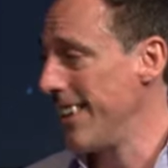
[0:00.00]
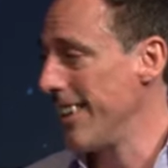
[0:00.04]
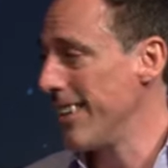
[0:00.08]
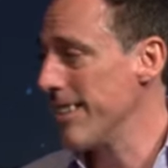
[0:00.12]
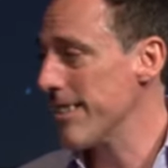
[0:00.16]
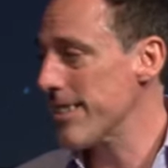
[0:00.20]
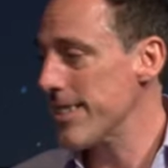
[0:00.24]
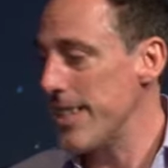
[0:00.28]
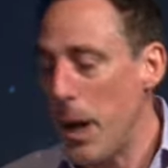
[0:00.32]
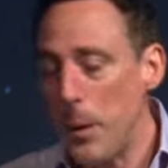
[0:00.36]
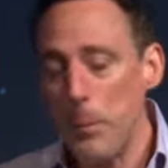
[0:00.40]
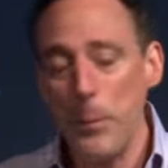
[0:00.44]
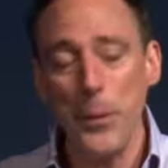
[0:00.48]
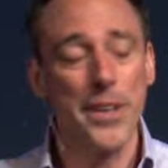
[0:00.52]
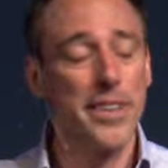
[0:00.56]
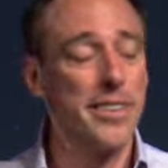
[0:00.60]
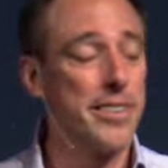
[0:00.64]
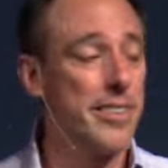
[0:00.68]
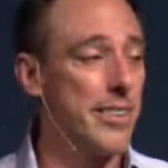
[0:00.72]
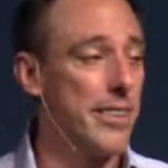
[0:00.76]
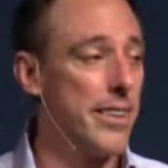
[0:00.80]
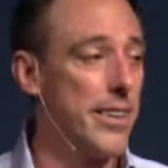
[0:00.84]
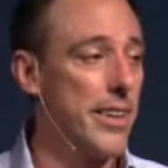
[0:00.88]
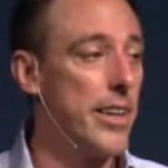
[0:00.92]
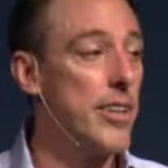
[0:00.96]
Stop
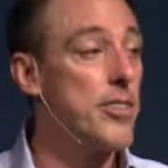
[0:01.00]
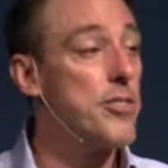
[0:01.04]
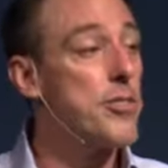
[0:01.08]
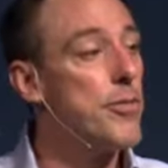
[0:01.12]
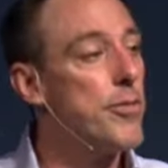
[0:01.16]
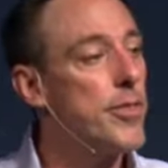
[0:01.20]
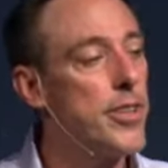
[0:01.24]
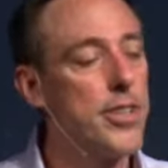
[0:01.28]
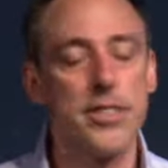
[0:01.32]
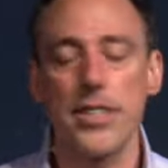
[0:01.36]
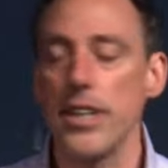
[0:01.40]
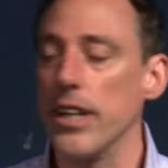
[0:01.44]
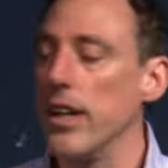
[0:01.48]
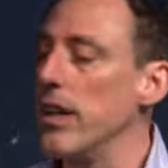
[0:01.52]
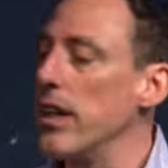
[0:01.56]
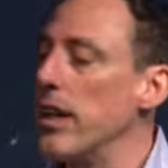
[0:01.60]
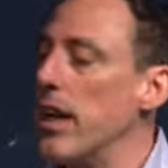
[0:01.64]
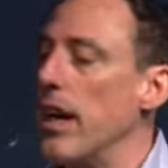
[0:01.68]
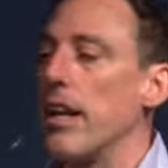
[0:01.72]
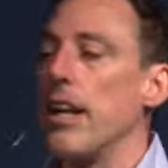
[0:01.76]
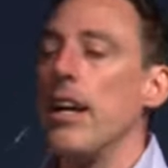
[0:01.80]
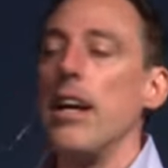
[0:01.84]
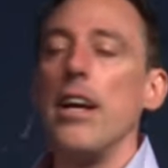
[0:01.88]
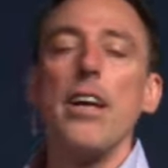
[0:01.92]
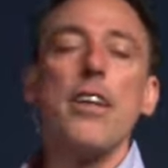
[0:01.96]
it. It's a visit. And
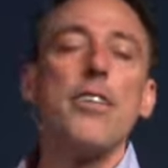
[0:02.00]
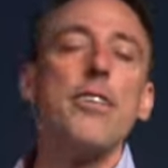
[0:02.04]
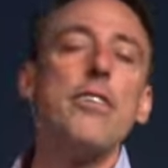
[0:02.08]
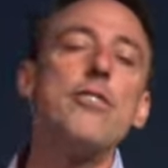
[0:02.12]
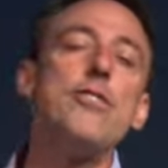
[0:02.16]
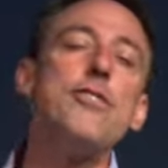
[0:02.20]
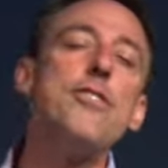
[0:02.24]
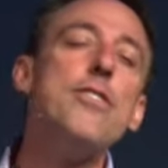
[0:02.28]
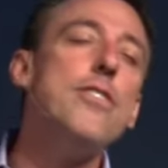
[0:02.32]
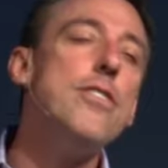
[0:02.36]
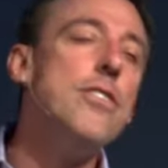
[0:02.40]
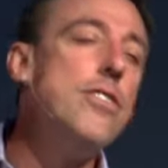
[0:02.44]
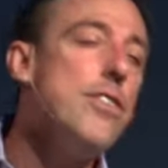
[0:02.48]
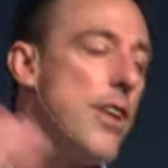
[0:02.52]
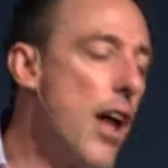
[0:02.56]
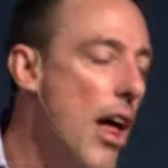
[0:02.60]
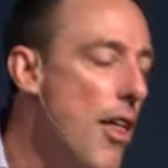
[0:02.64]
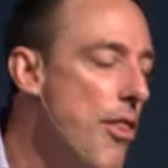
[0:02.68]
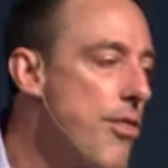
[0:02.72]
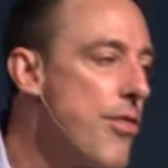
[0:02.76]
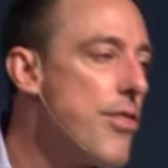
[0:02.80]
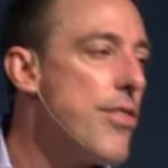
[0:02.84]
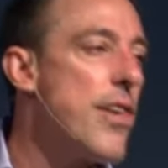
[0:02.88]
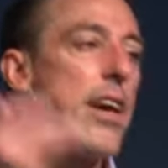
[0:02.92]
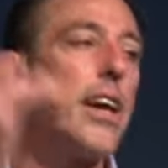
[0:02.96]
again, there's
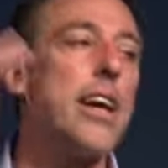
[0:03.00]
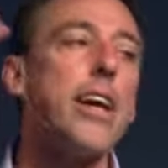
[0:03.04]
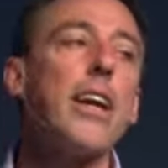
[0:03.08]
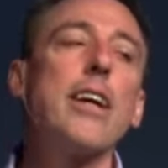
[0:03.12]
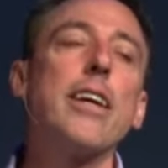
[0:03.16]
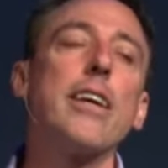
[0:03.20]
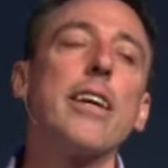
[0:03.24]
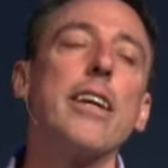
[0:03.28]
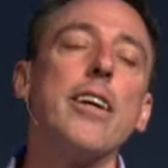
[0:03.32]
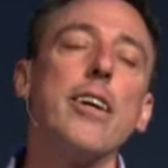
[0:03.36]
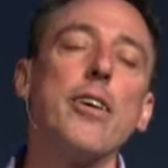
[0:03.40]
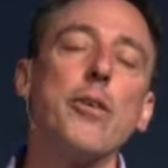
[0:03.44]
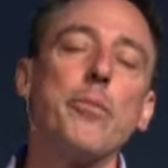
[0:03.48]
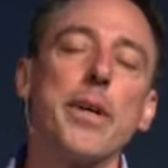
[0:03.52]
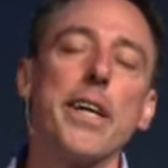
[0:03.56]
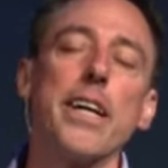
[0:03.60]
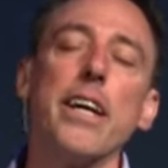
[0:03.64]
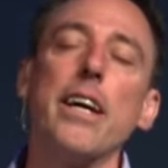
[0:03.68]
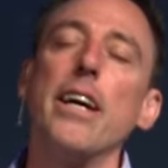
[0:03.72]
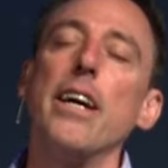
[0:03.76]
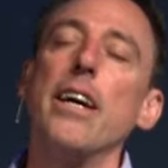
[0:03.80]
nothing, hear me,